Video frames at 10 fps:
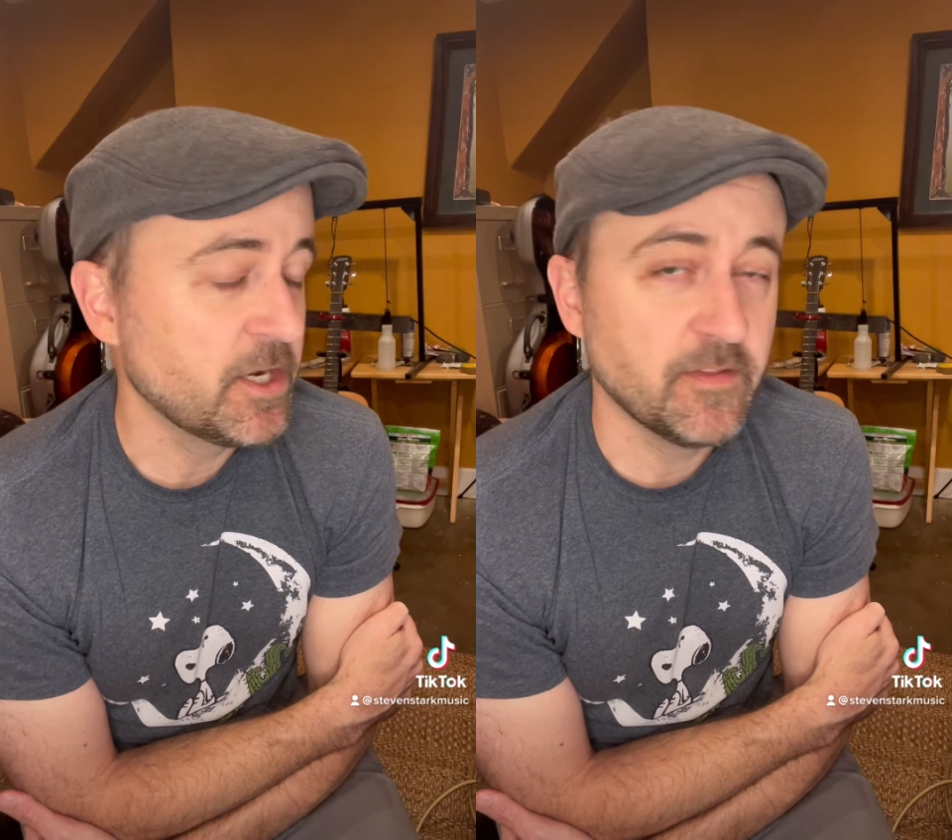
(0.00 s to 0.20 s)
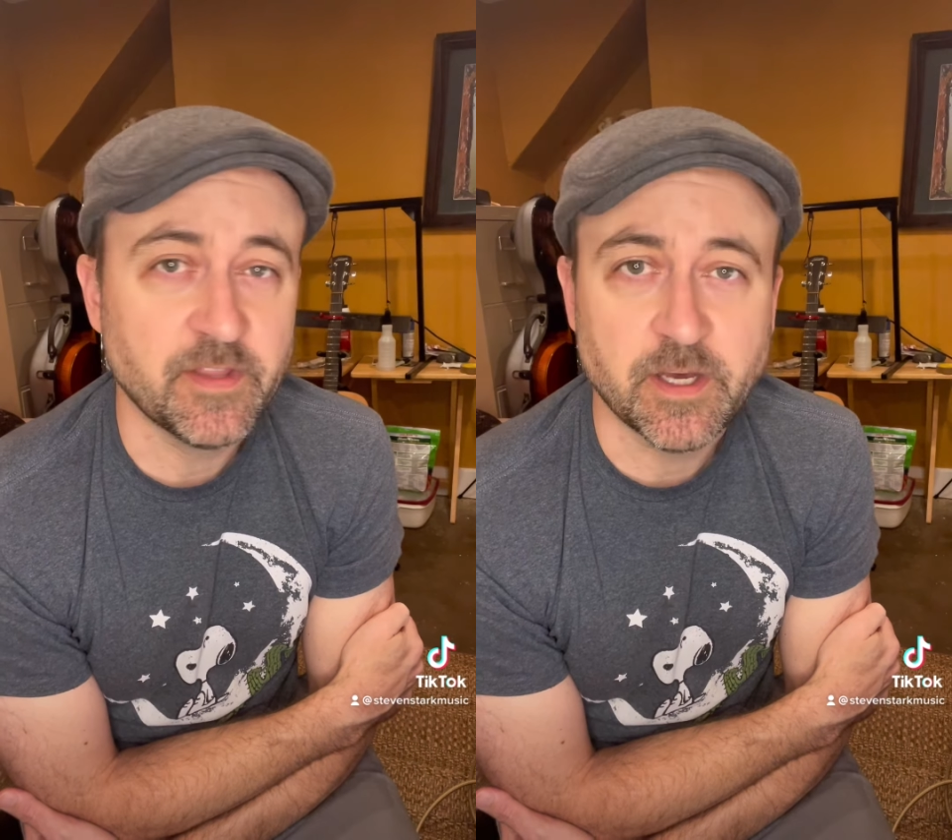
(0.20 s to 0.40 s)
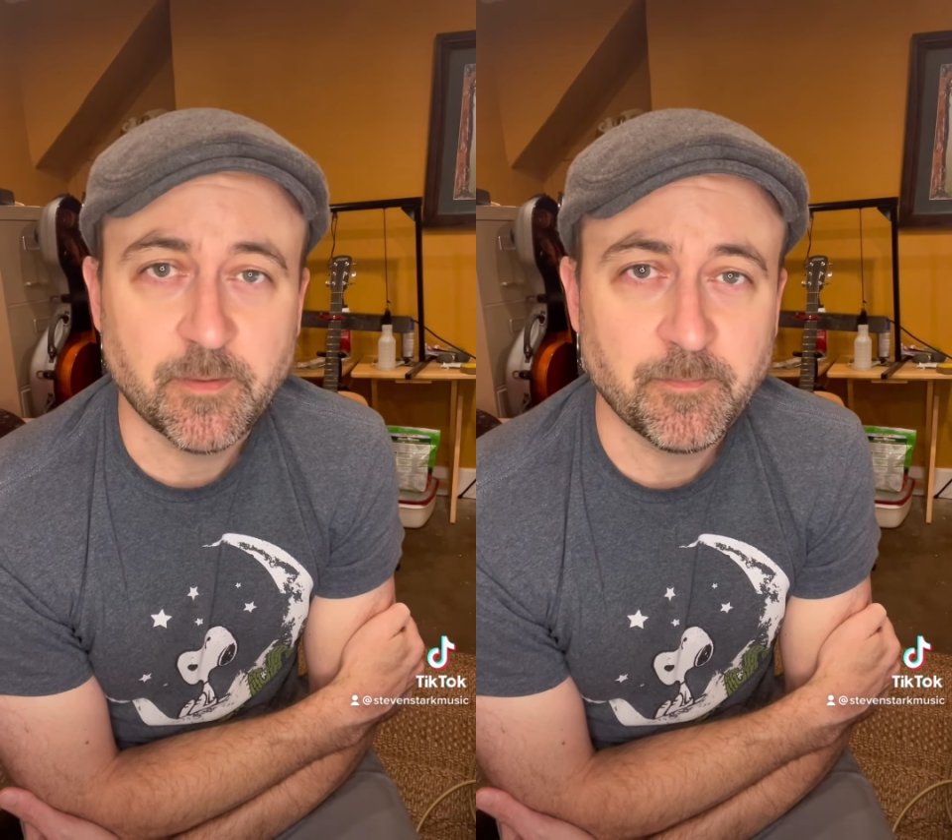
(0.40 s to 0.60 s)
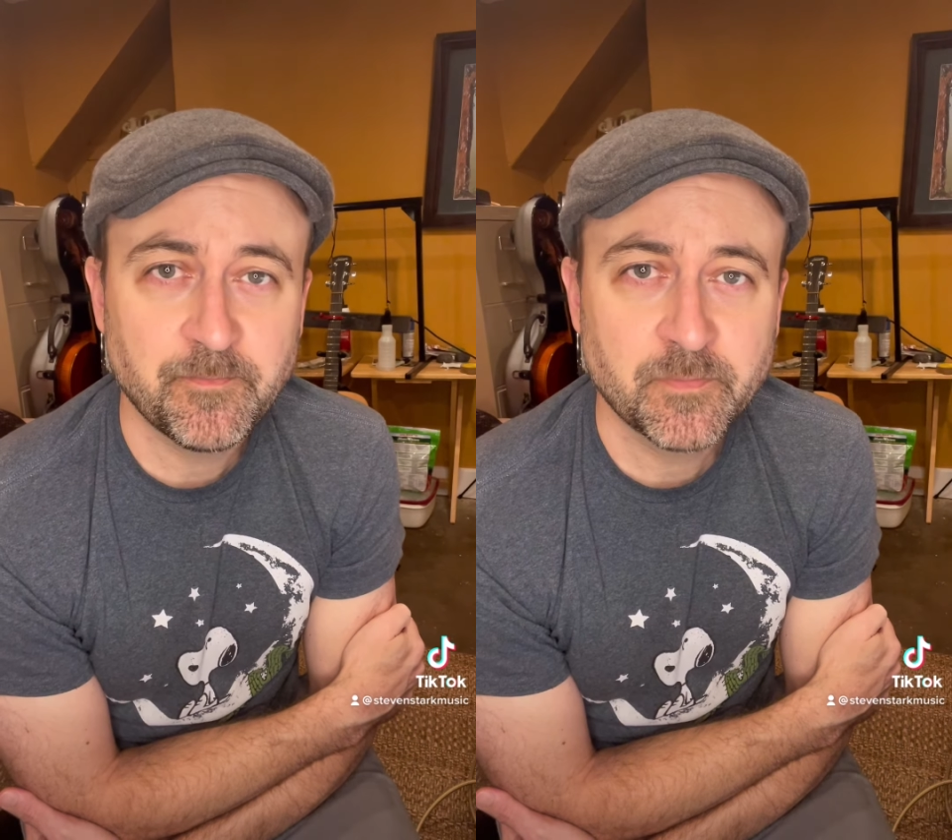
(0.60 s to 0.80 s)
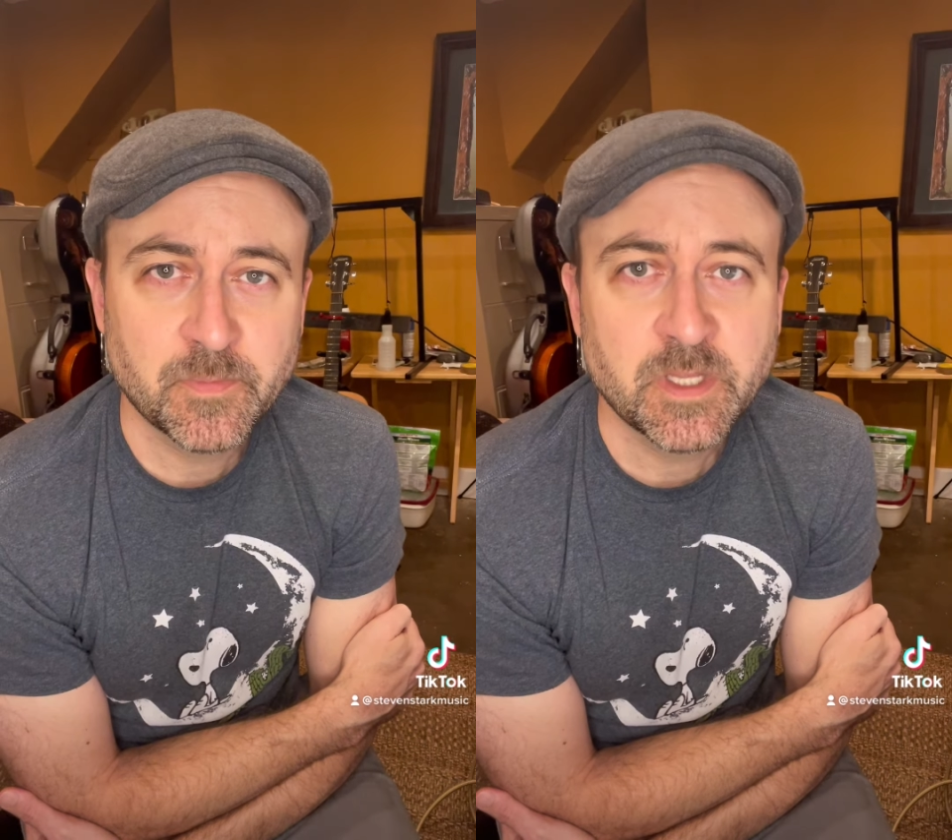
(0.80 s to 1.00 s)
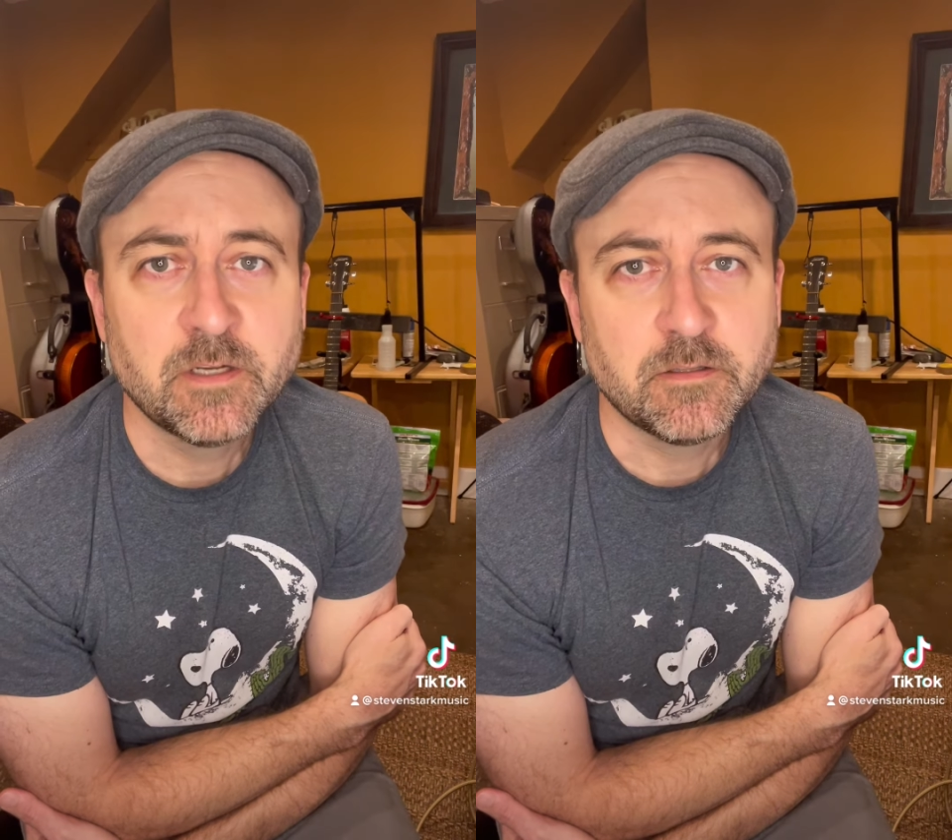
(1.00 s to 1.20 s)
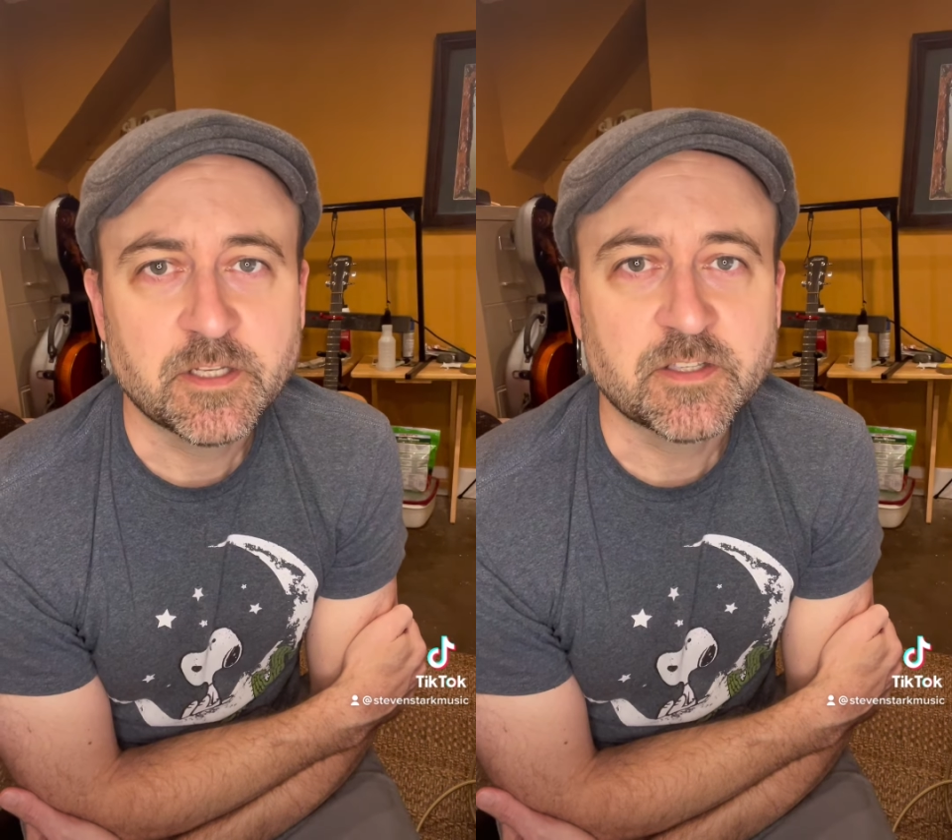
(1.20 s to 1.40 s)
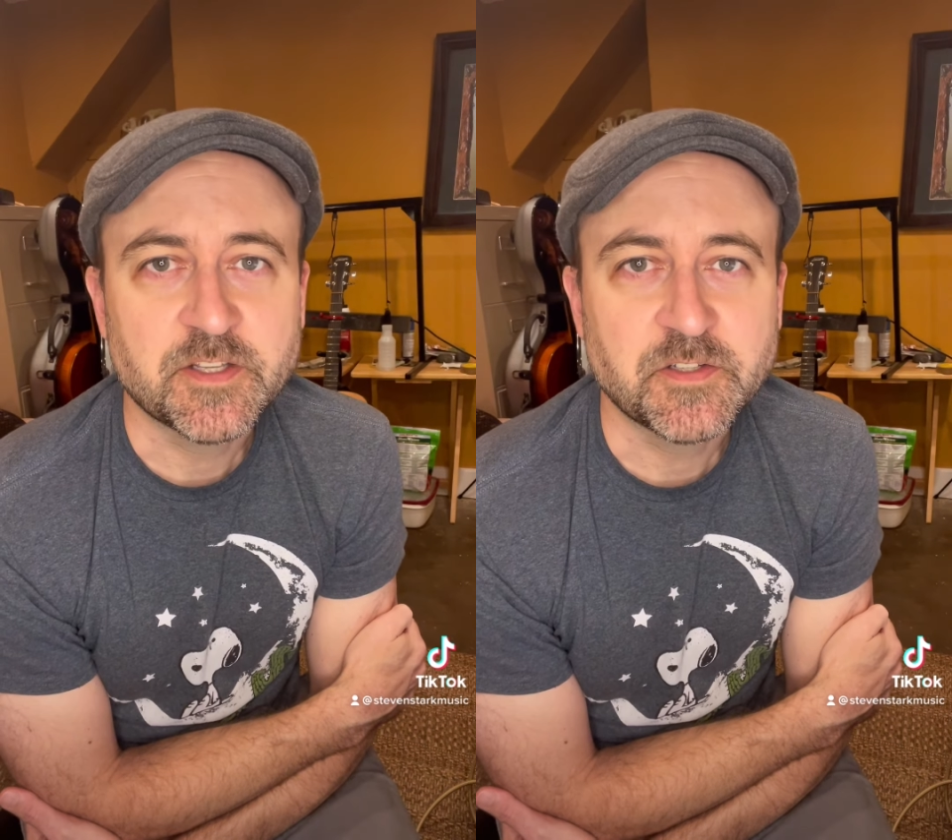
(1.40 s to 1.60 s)
on them.
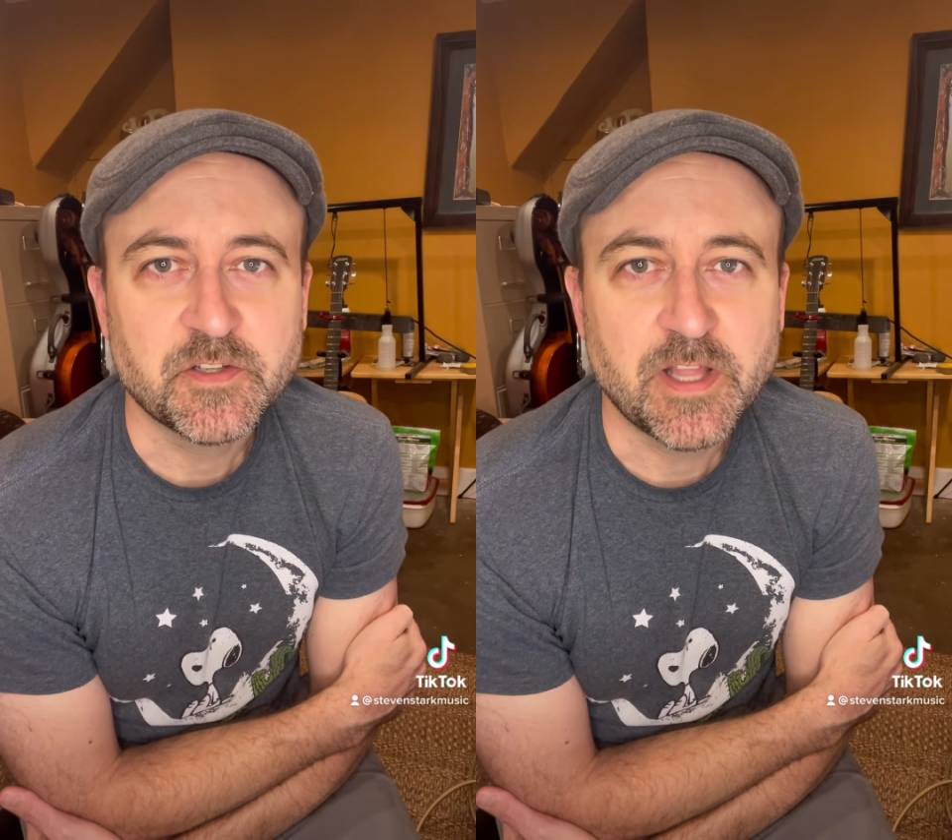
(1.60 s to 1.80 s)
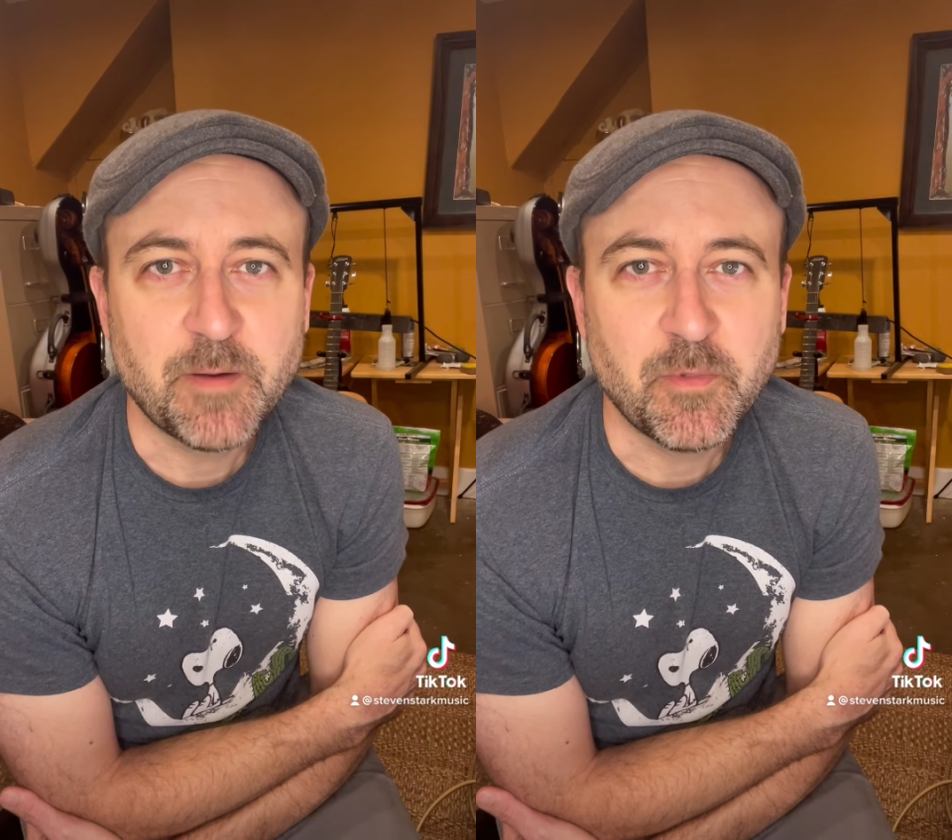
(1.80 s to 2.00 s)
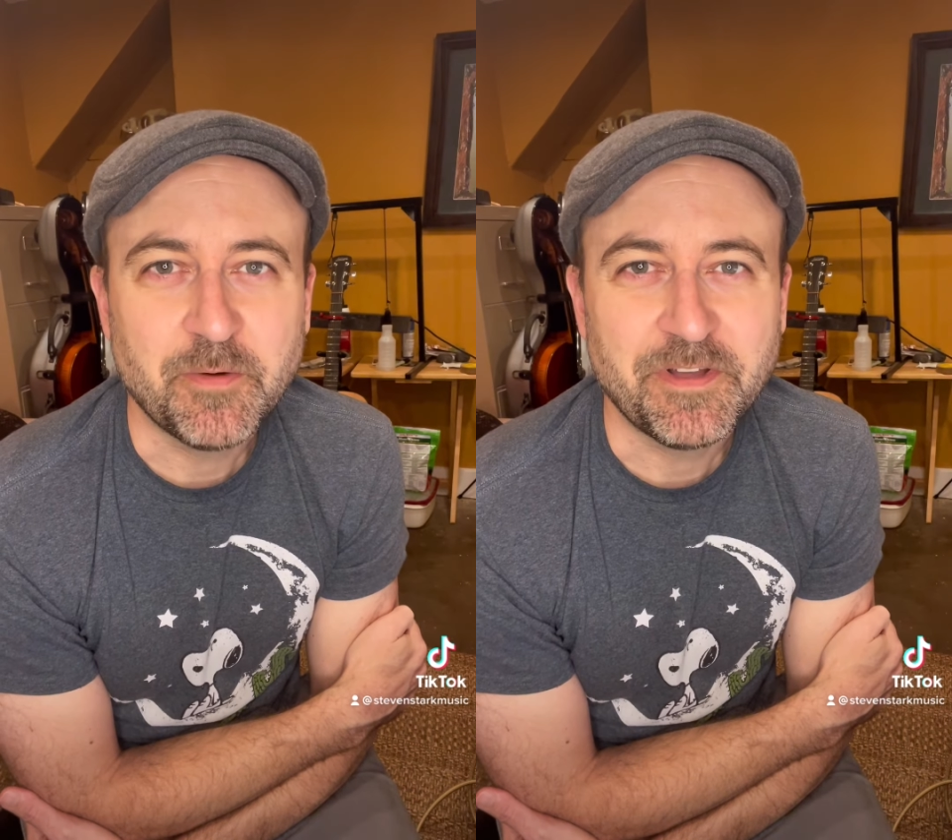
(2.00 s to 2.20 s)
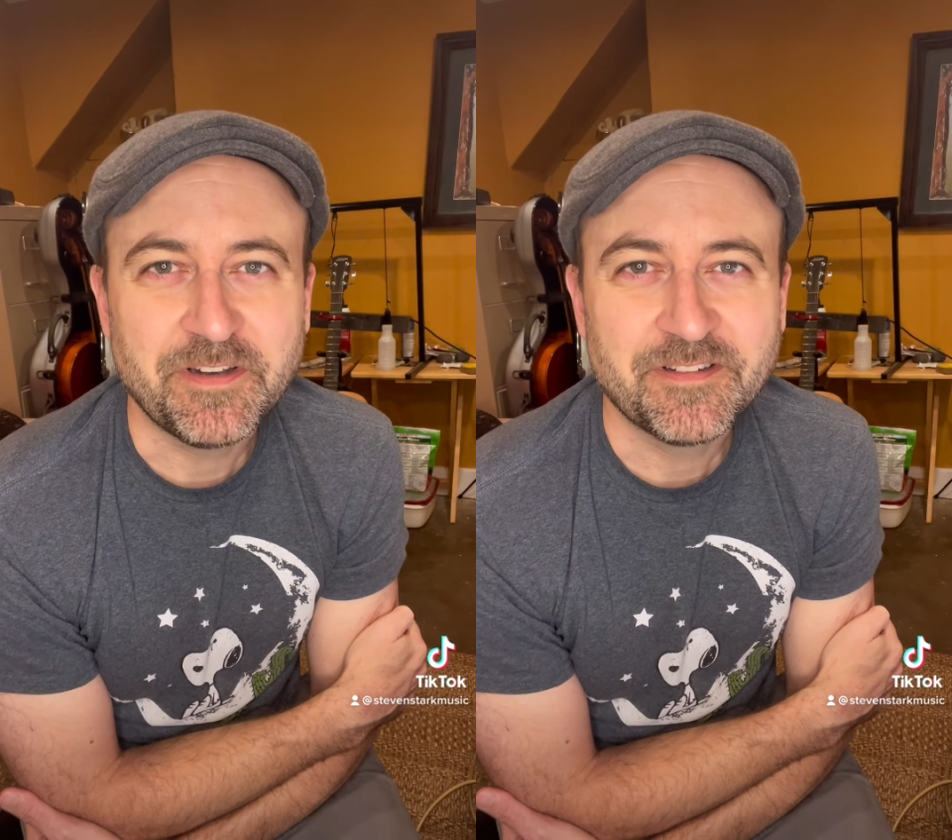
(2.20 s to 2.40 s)
Let's listen to that moment.